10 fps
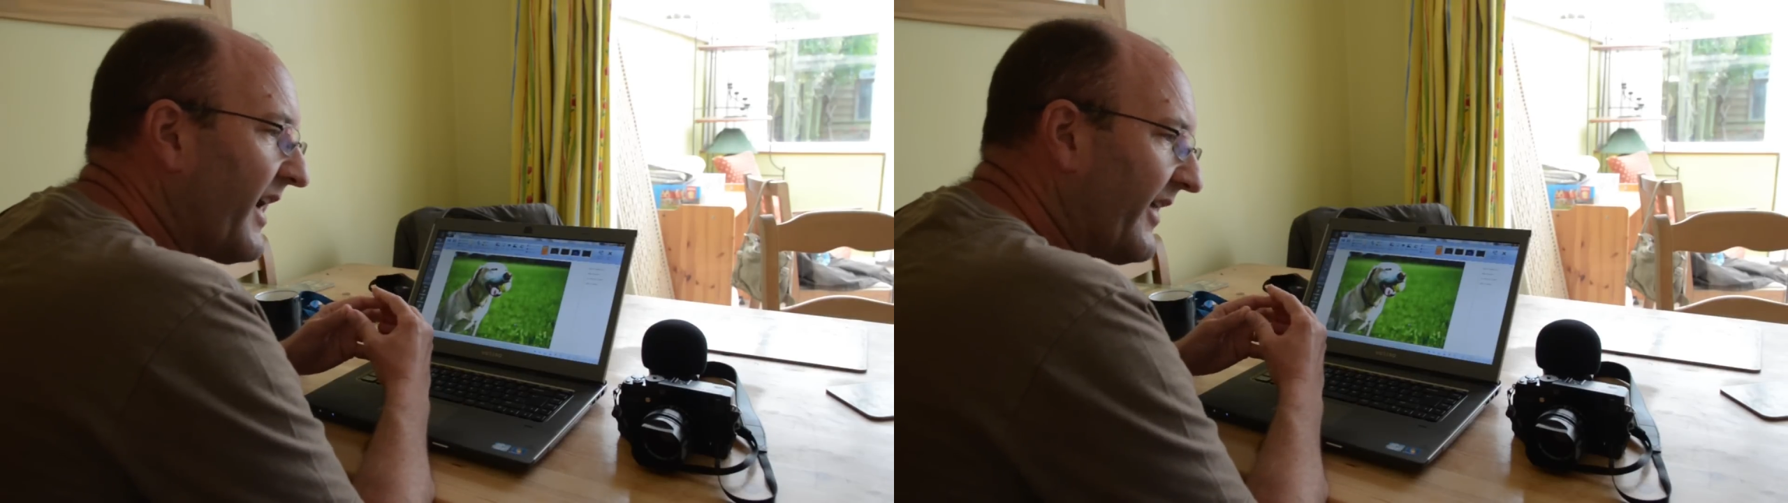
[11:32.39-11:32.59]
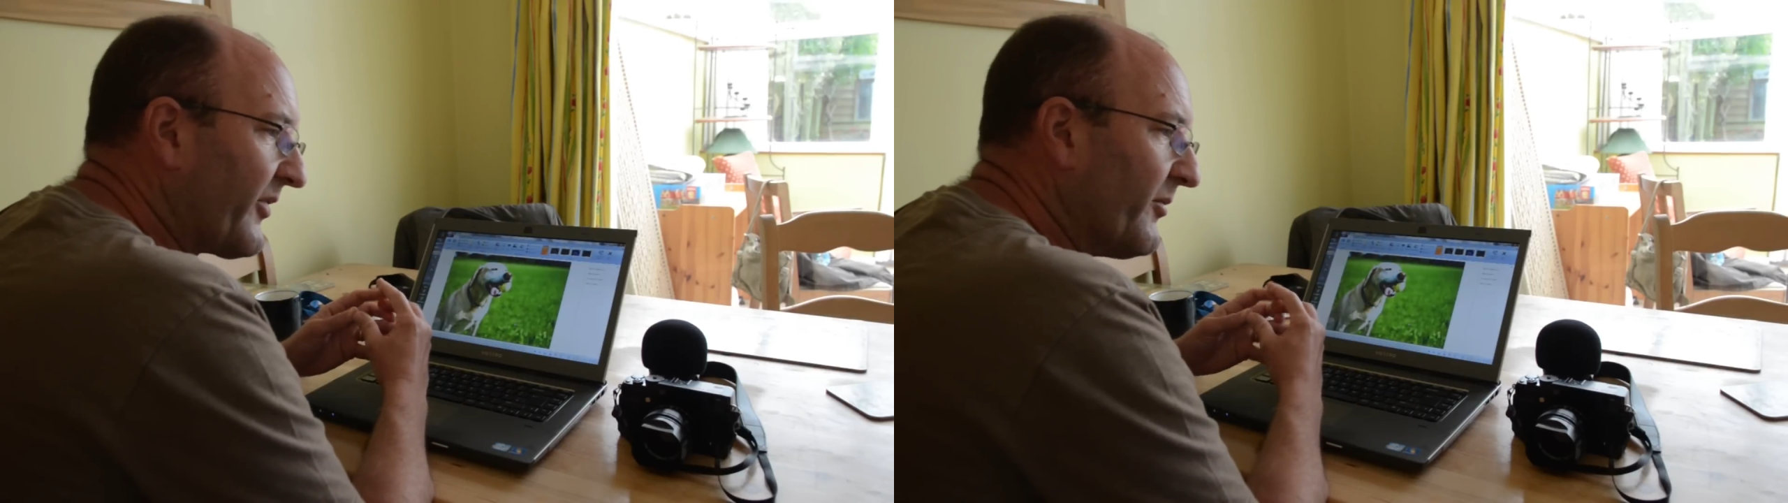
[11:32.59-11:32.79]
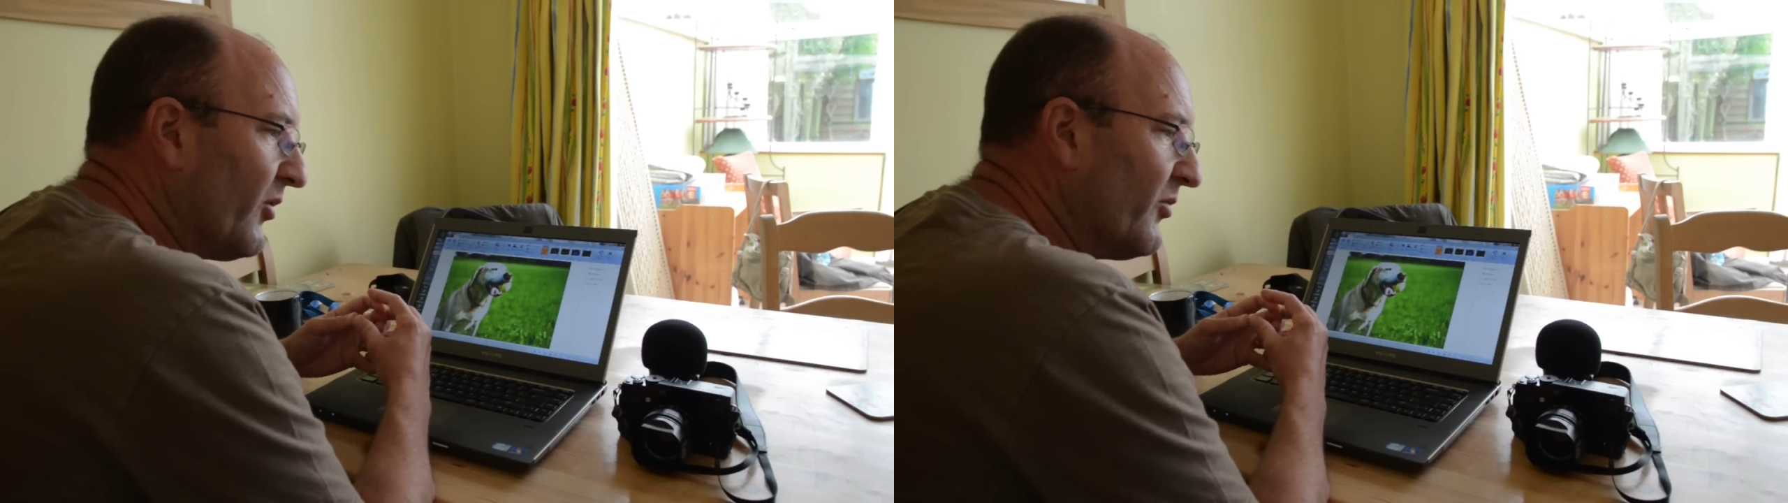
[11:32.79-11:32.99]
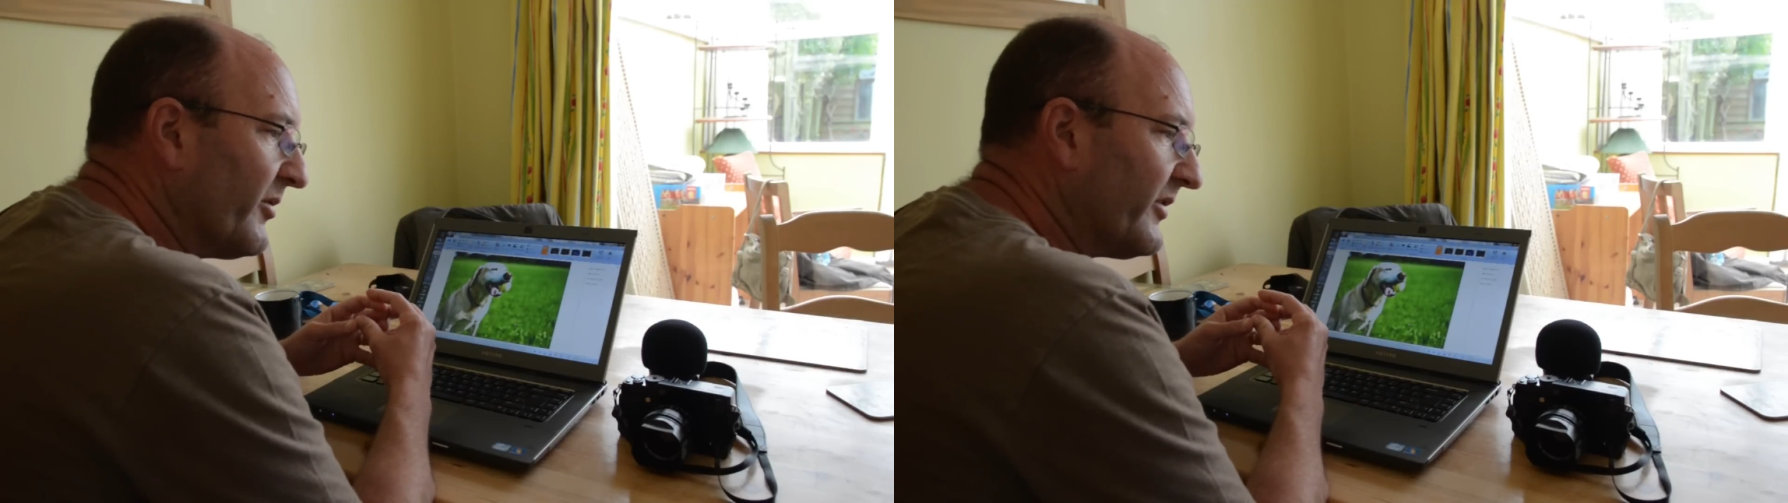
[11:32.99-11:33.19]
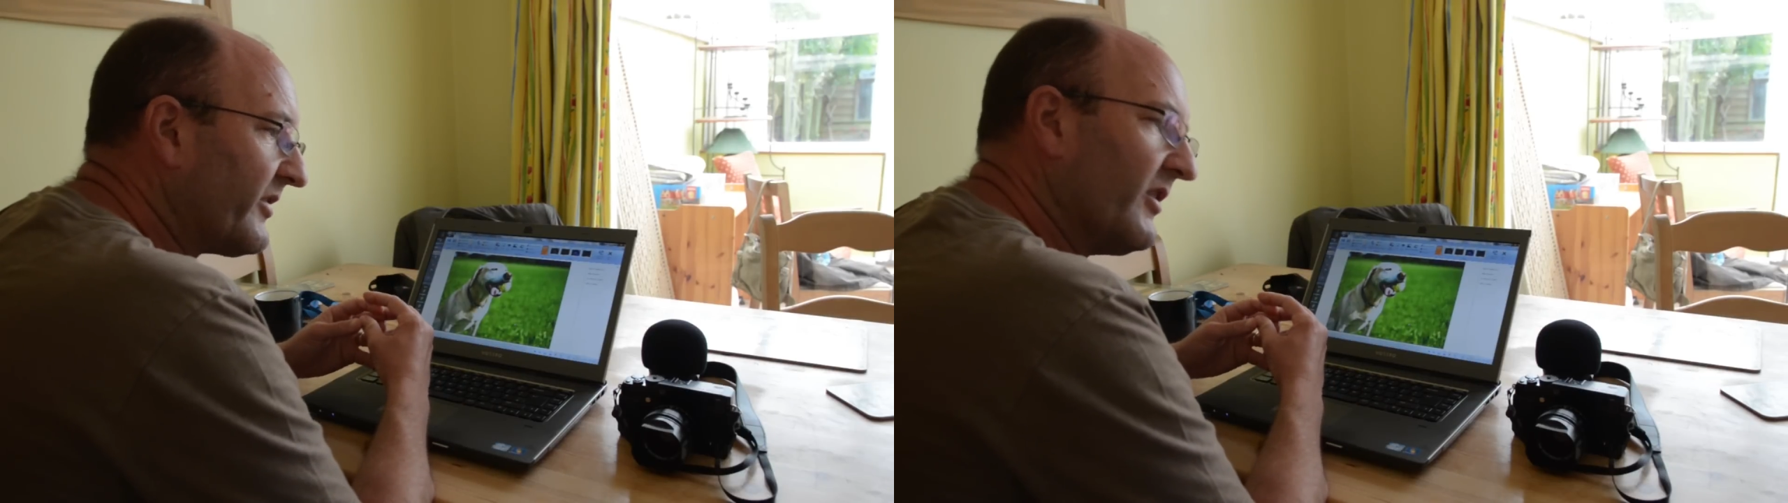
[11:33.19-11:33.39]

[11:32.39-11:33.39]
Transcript: at the moment.